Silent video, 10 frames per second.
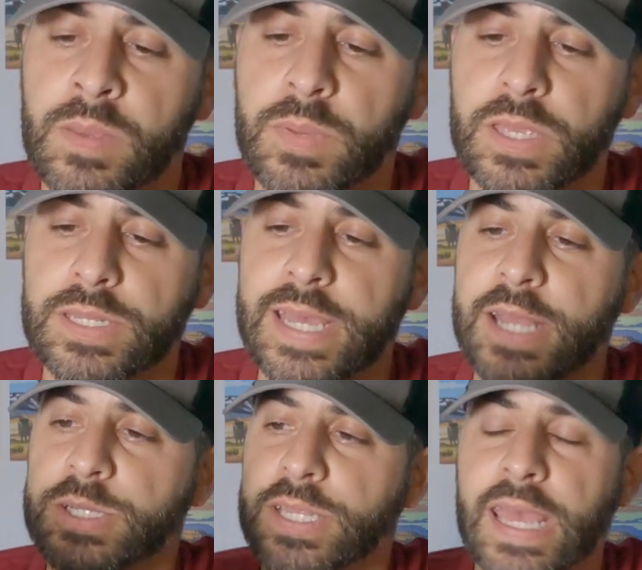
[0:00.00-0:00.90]
But you
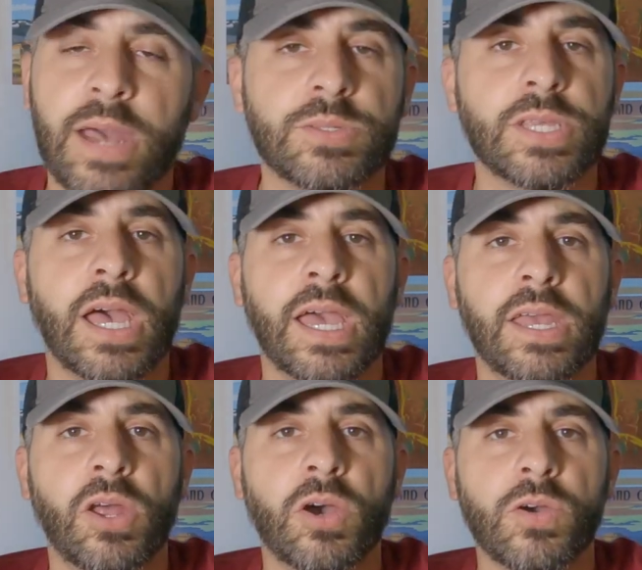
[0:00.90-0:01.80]
attach it to the
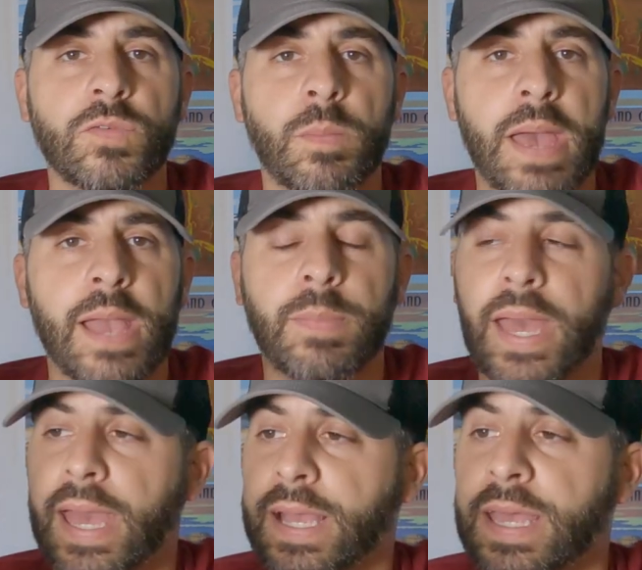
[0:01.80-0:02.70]
outside of your
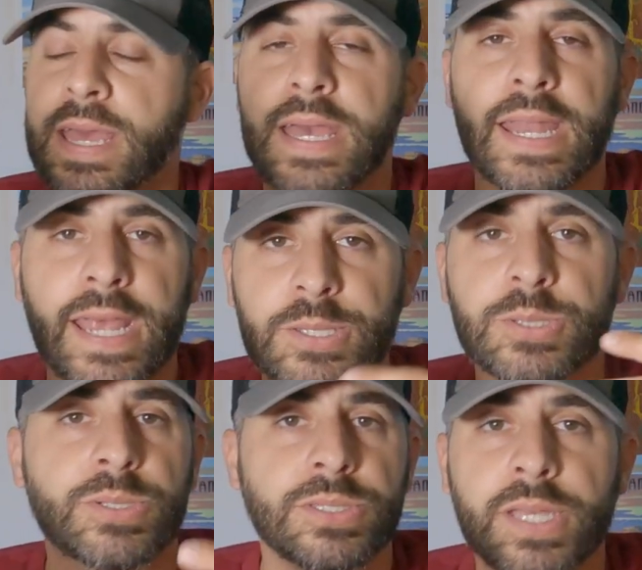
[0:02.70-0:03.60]
backpack, and as
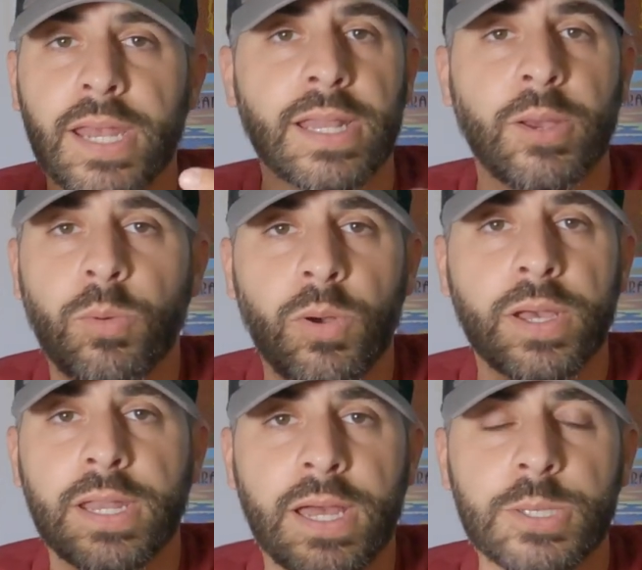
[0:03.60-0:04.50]
you're just kind of like
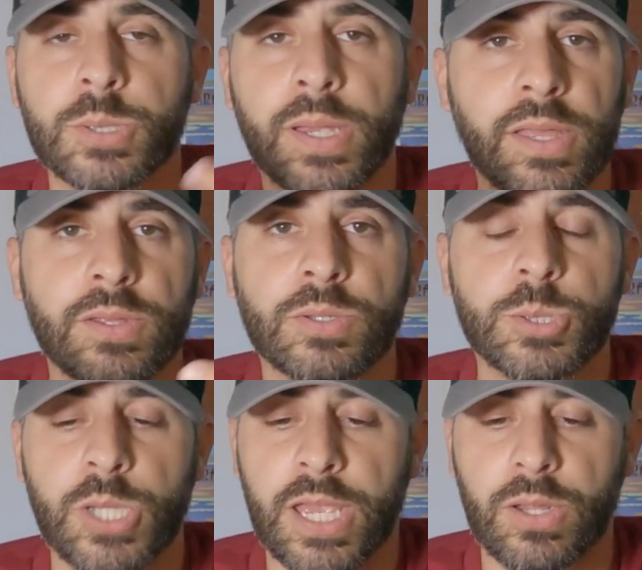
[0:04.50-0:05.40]
walking on trail, it'll
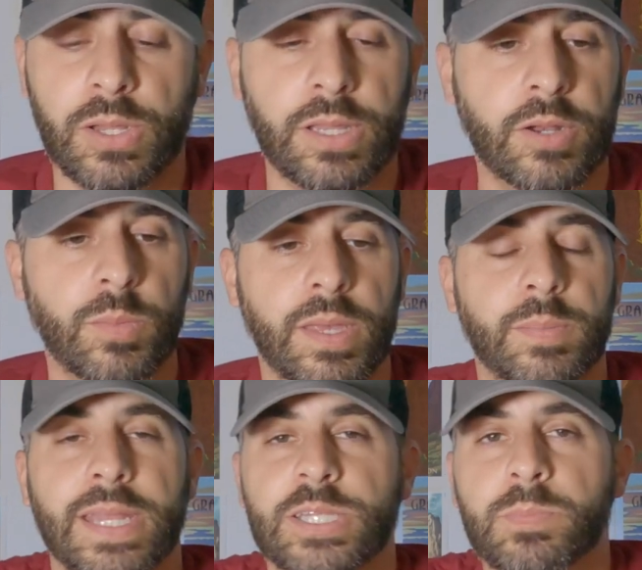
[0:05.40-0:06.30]
jingle a little bit.
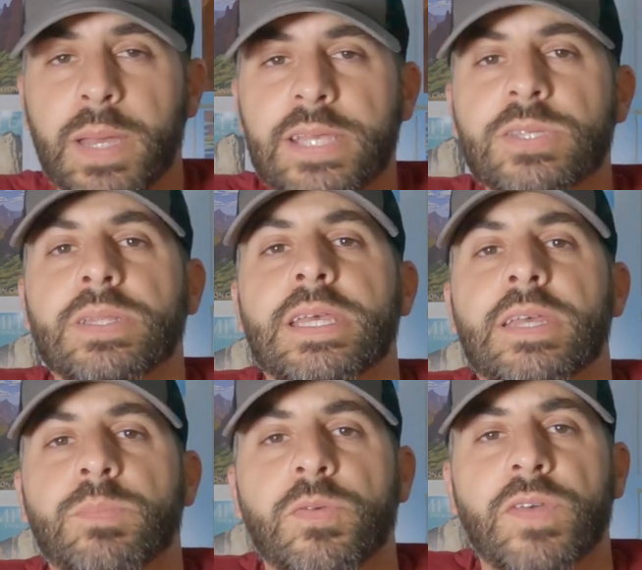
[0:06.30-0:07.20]
But that's basically
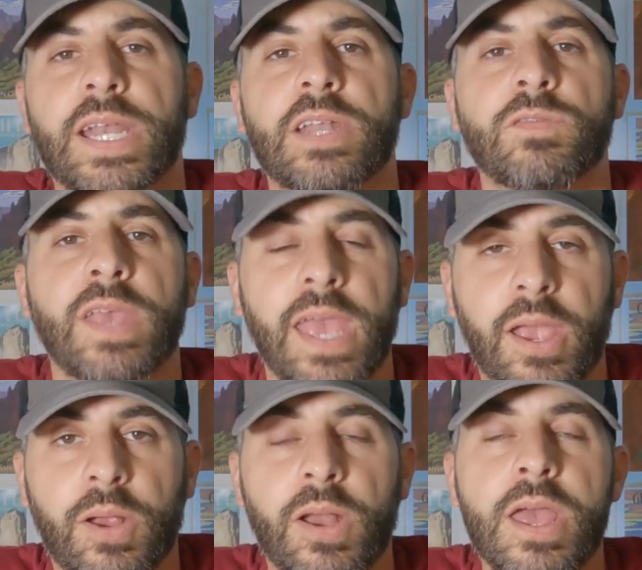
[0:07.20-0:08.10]
in preventative
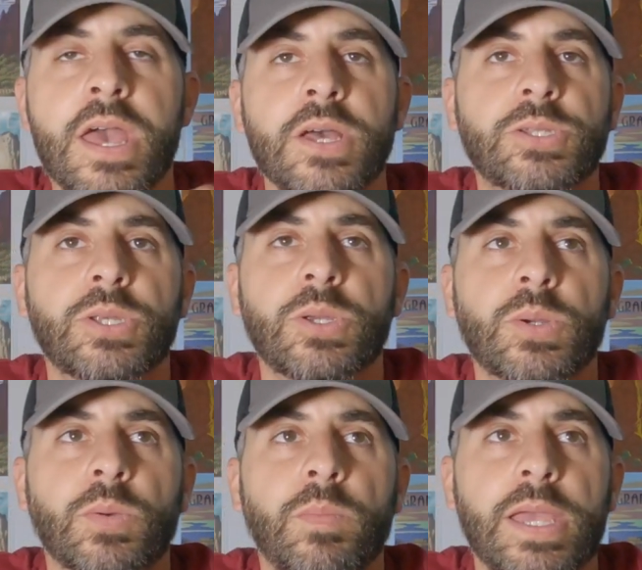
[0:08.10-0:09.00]
care
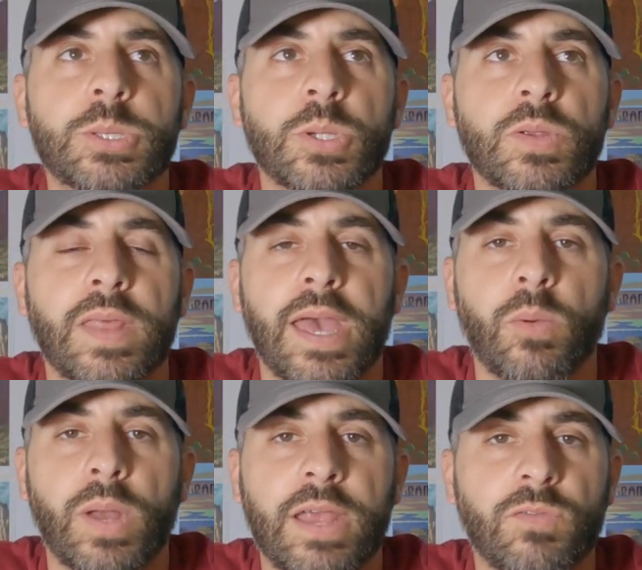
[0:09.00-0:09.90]
to make sure that
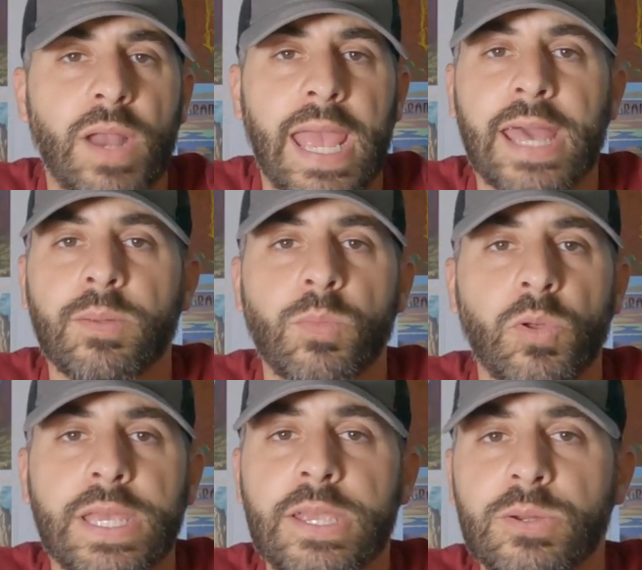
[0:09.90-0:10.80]
whatever animal
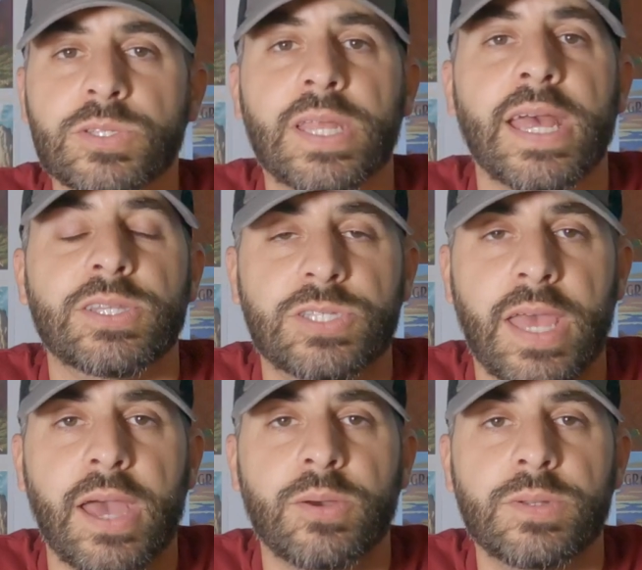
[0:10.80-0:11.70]
hears that
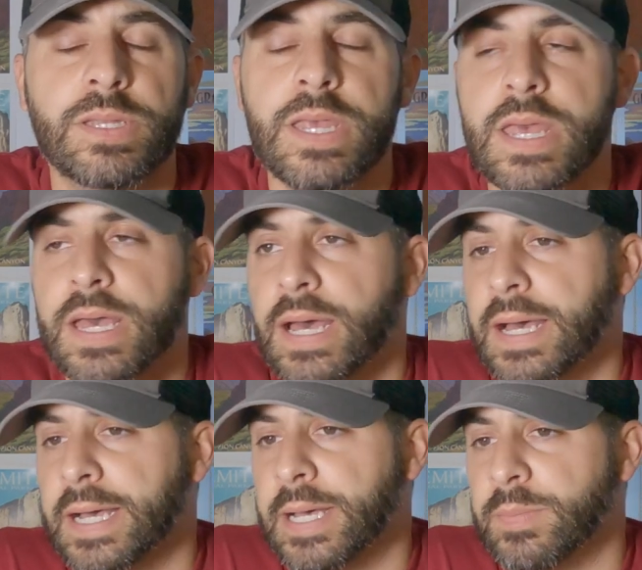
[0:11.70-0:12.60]
sound
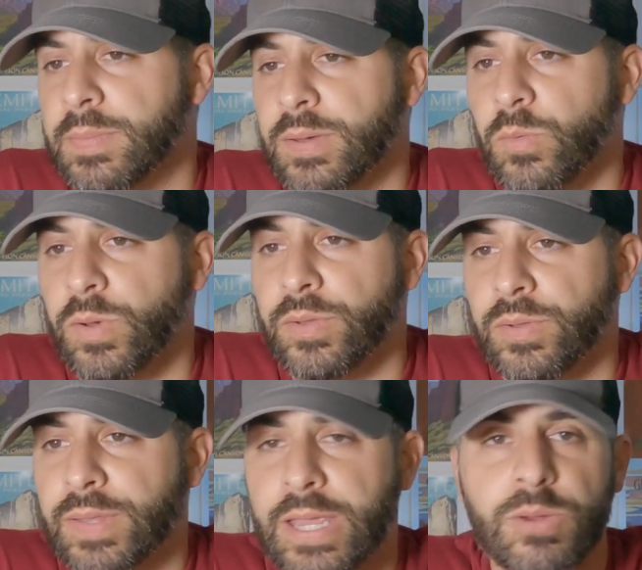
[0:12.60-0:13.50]

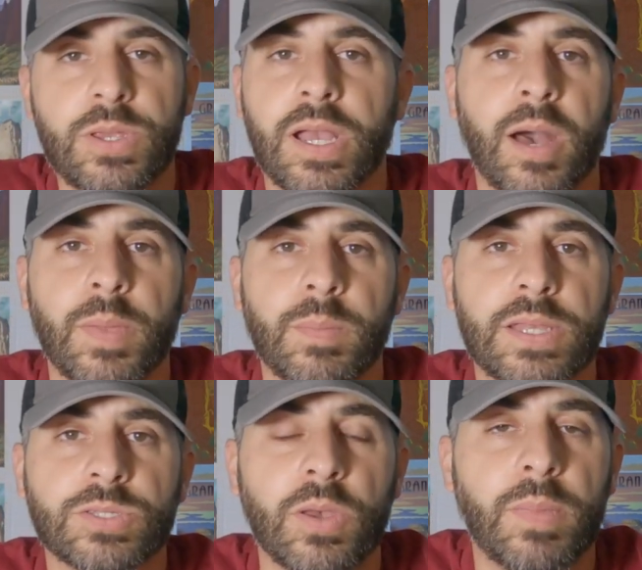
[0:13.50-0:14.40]
will hear you coming
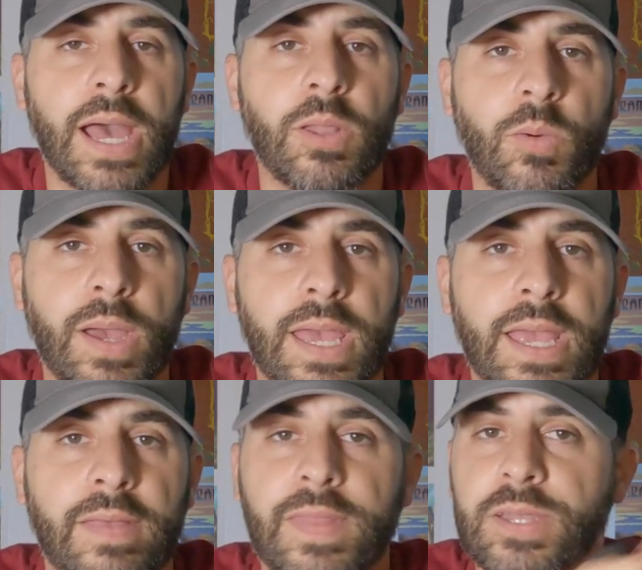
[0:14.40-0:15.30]
basically a mile away
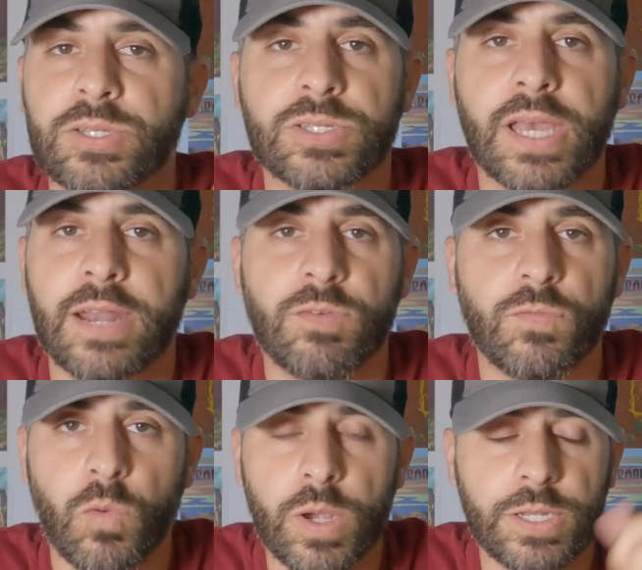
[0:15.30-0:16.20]
and then just kind of
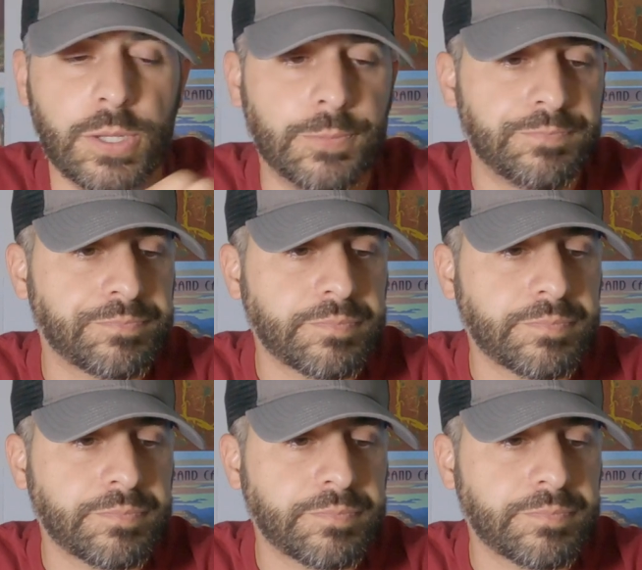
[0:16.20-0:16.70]
avoid you.